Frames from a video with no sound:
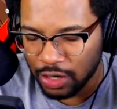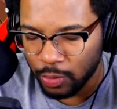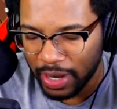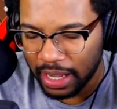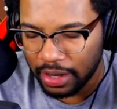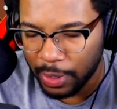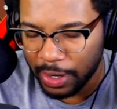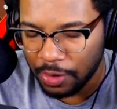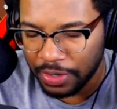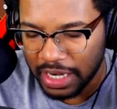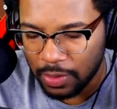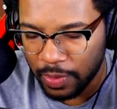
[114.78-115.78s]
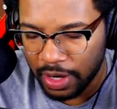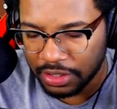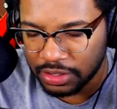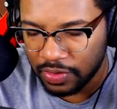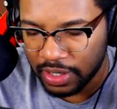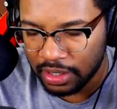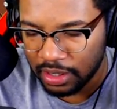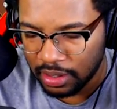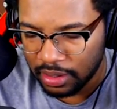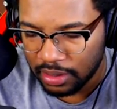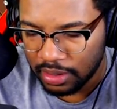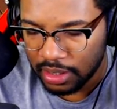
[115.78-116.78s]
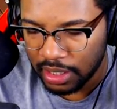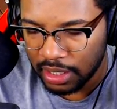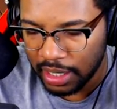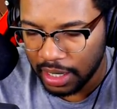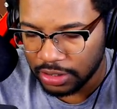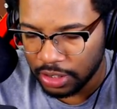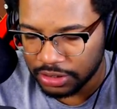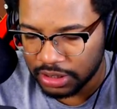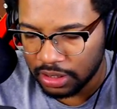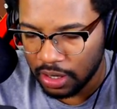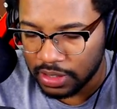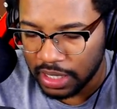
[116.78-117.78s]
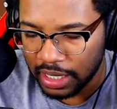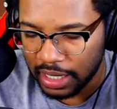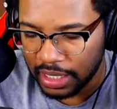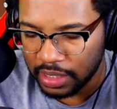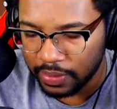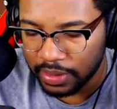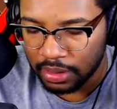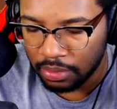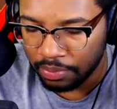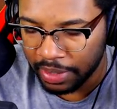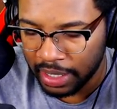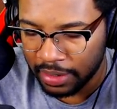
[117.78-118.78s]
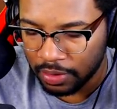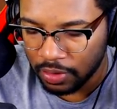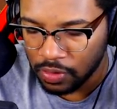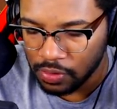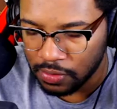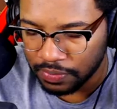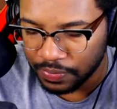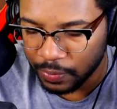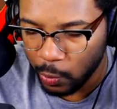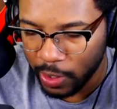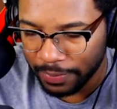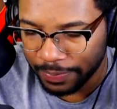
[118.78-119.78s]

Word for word: Do I hold anywhere in the screen? And I charge it? Okay, yeah, anywhere. Bet. Cool. Well,